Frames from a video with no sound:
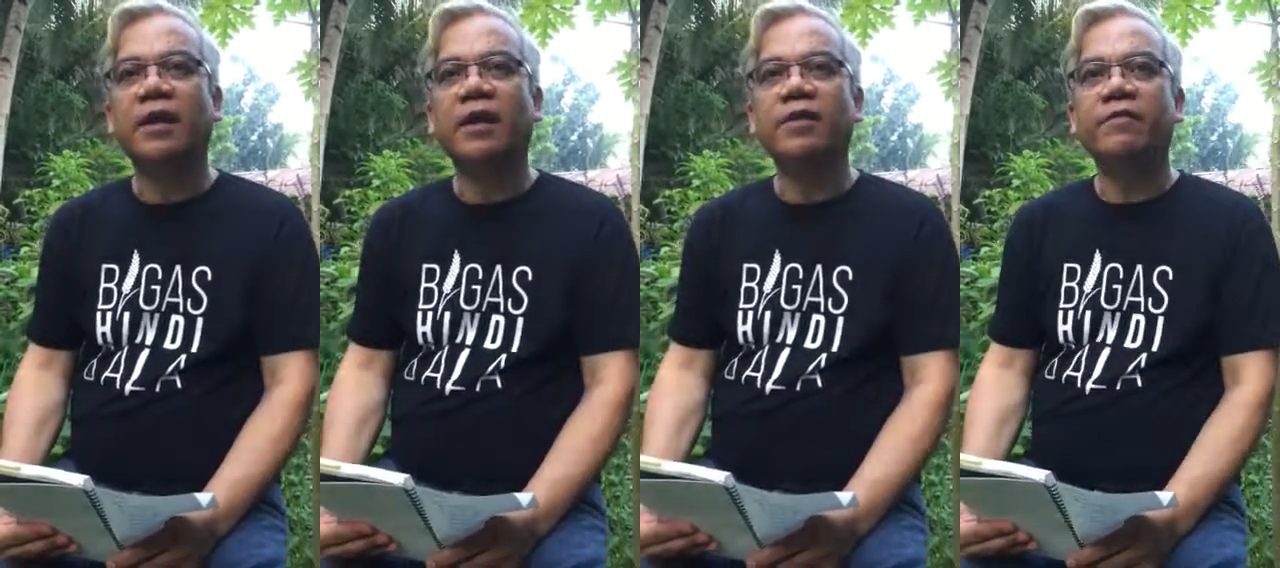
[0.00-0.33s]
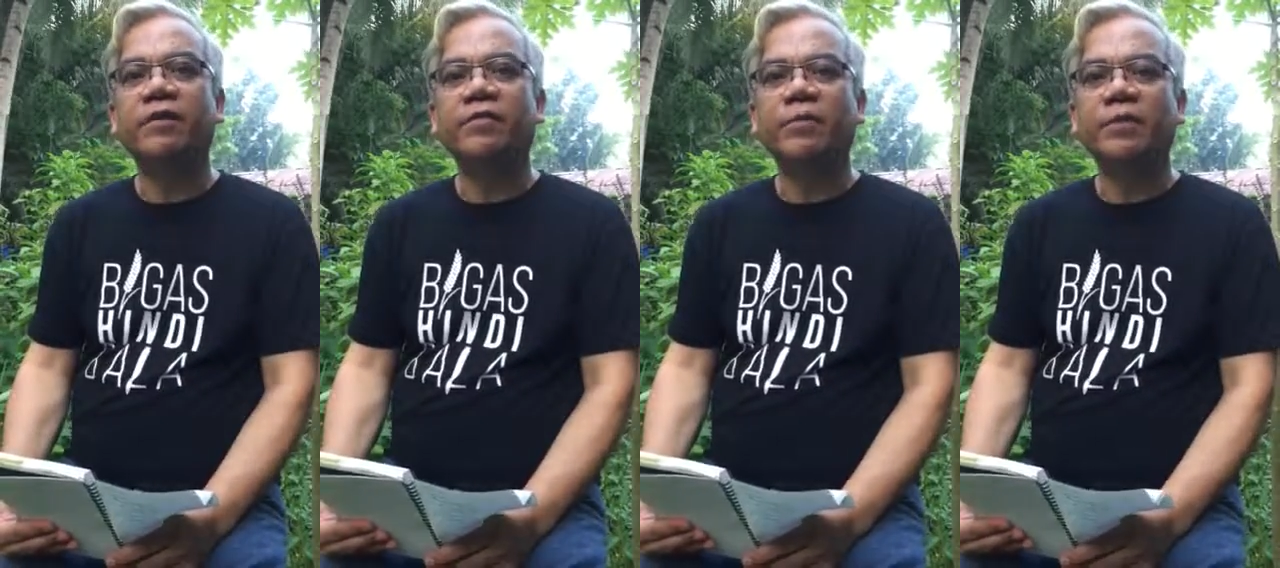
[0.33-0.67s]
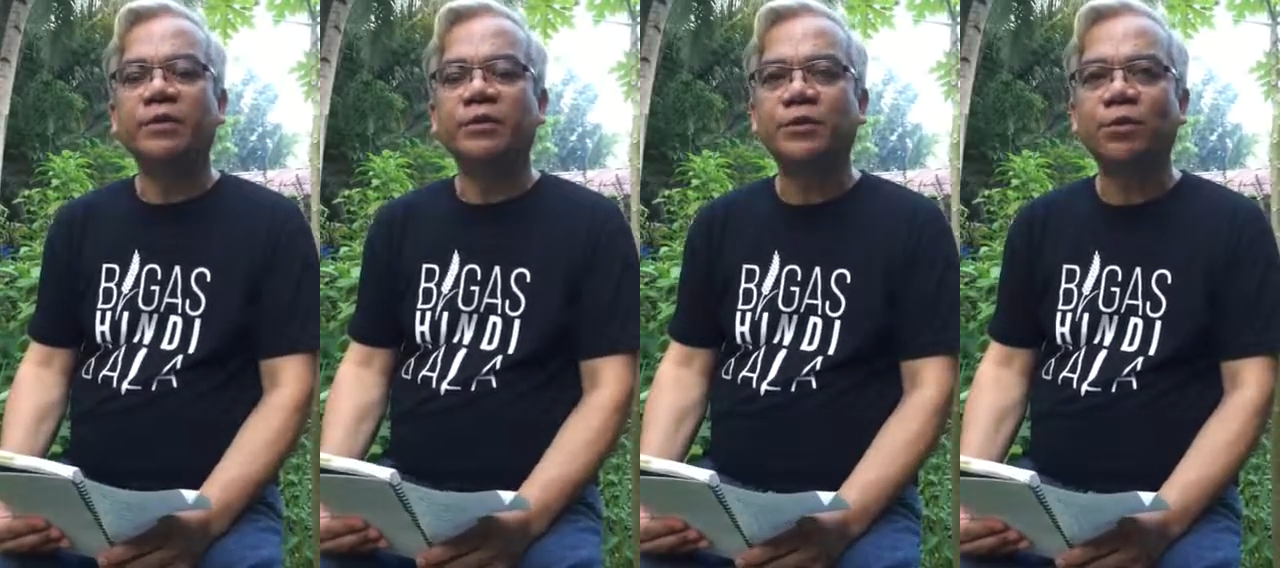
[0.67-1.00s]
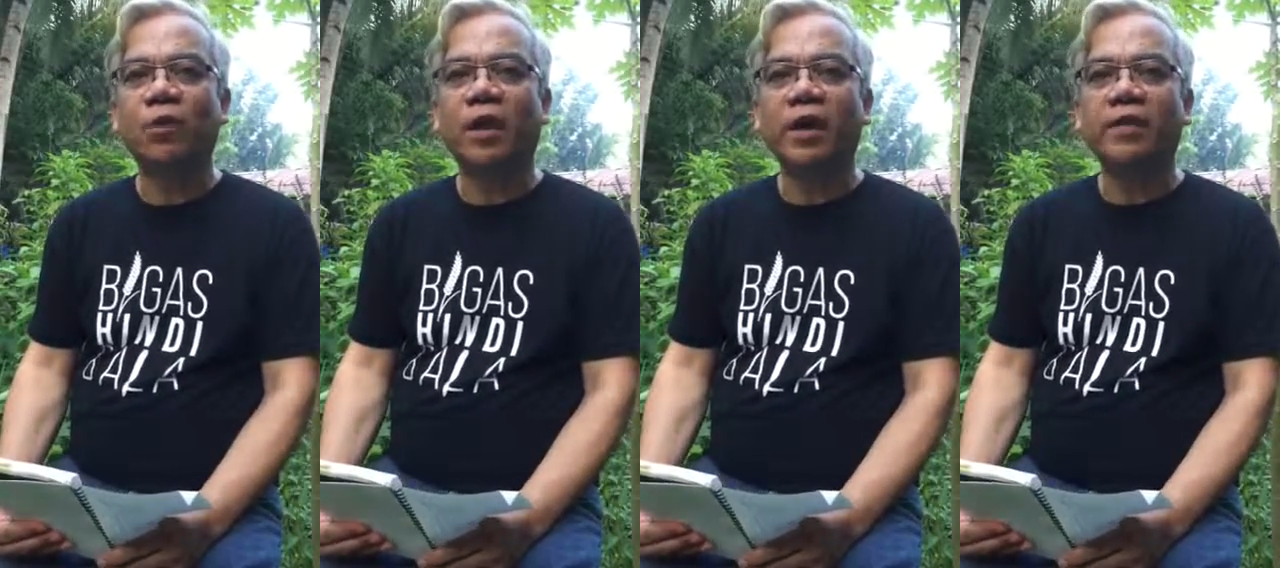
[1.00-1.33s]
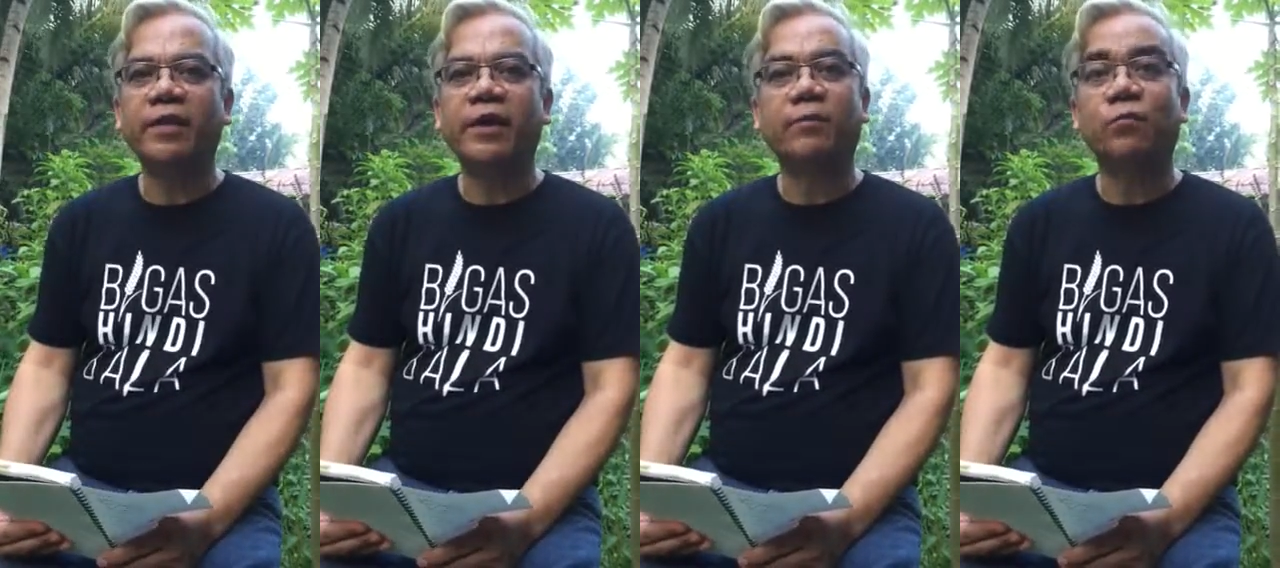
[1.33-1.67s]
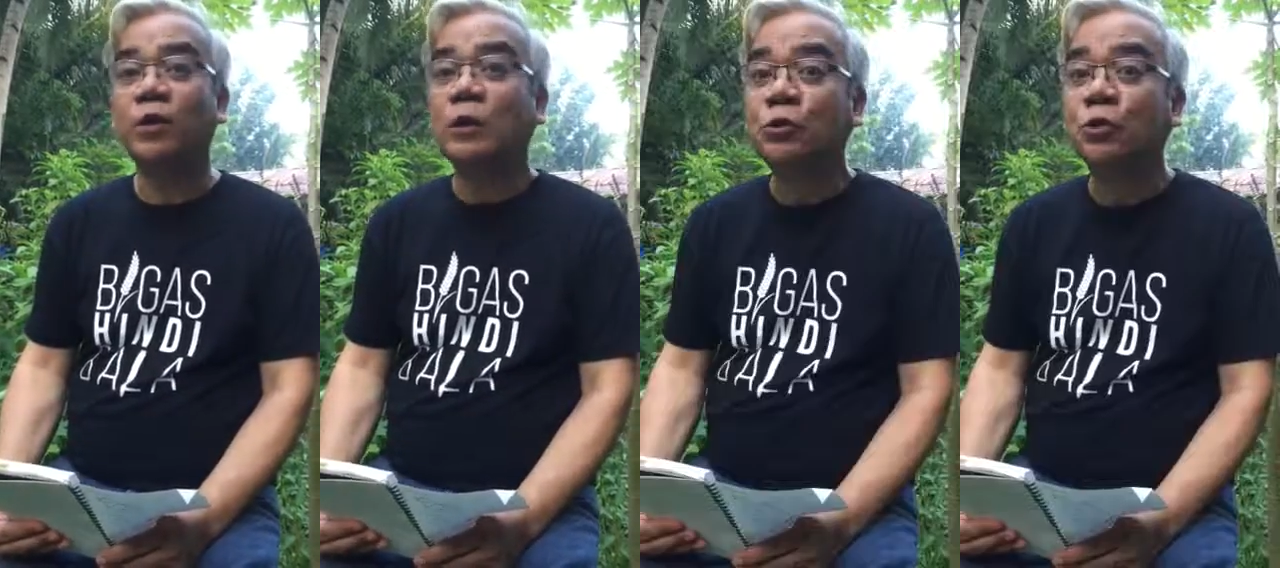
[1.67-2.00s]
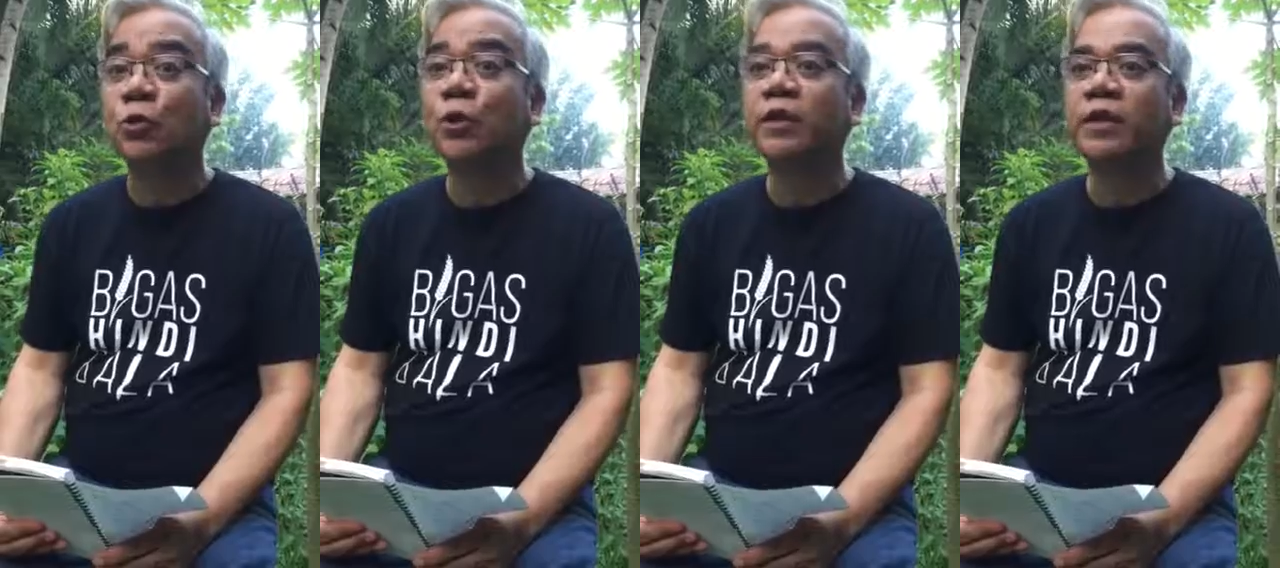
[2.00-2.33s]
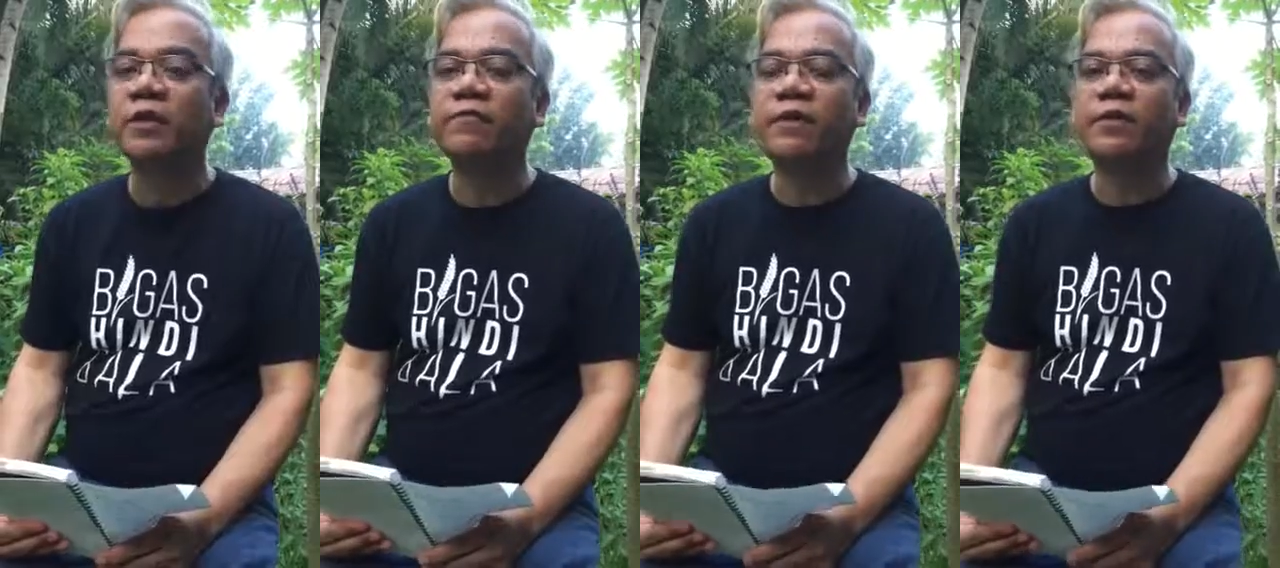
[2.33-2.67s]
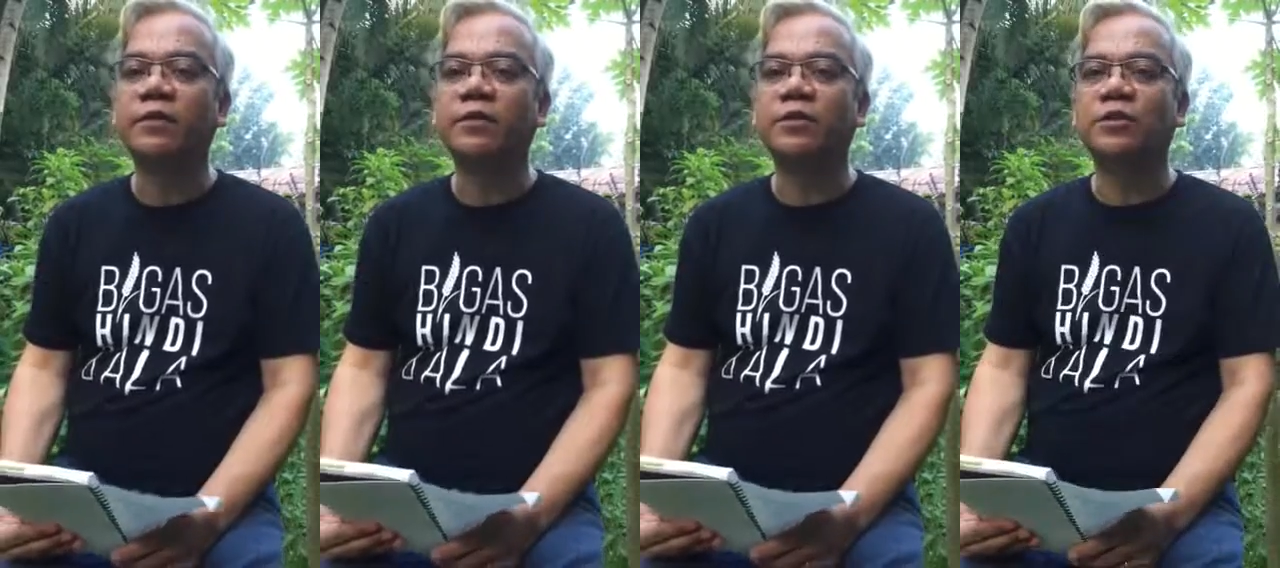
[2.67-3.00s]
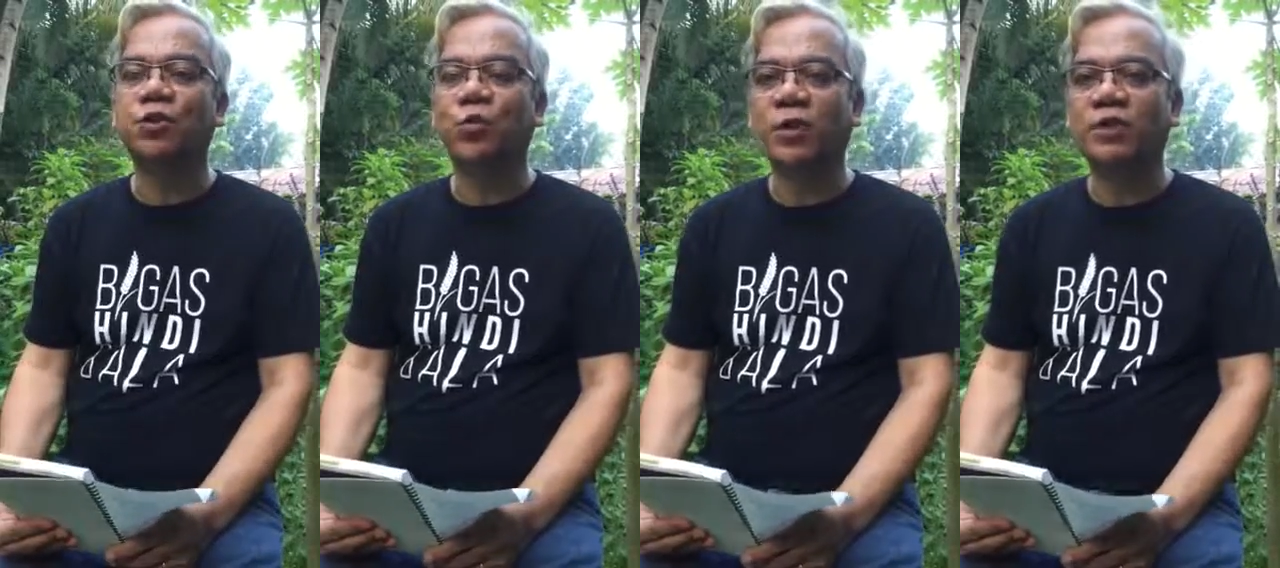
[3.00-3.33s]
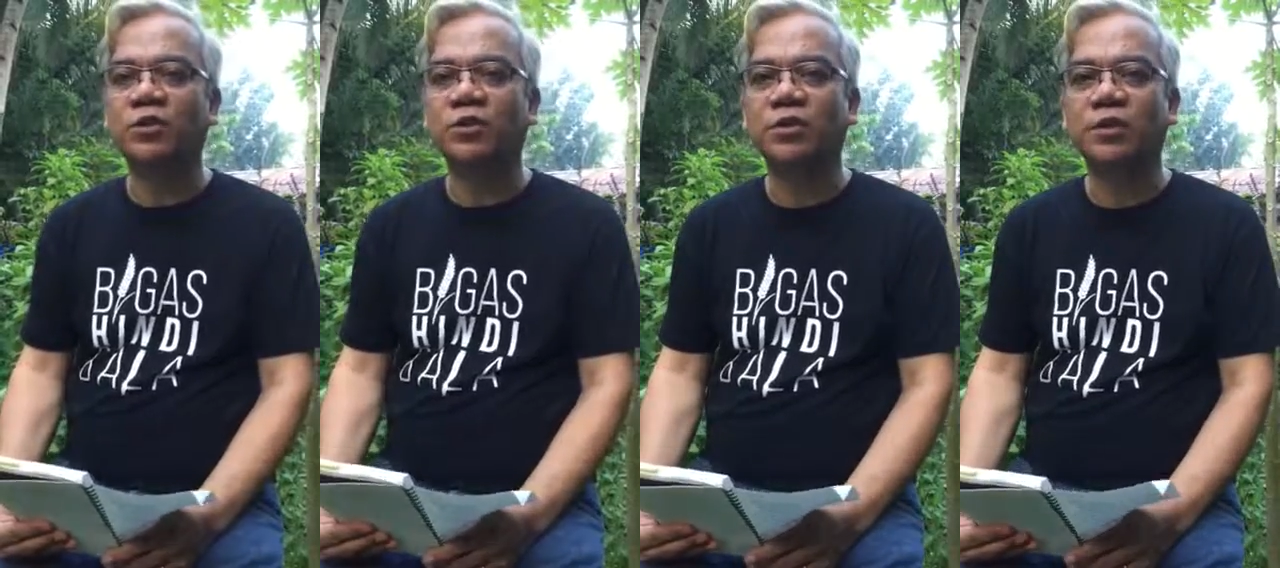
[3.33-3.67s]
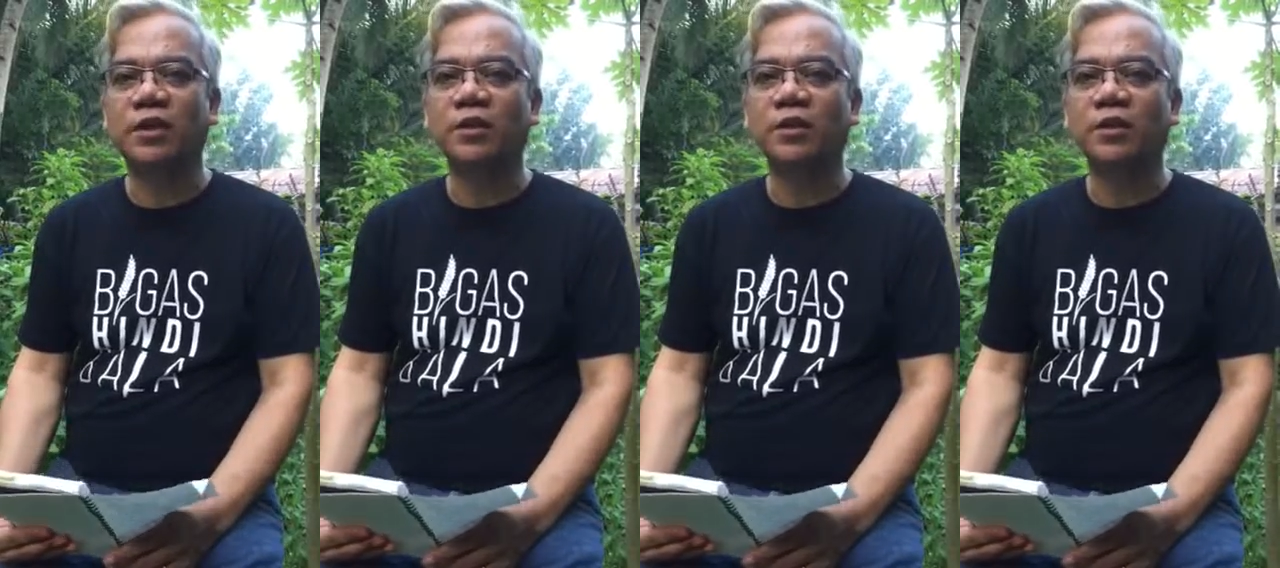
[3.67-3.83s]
and the very reason why they have to endure the difficult situation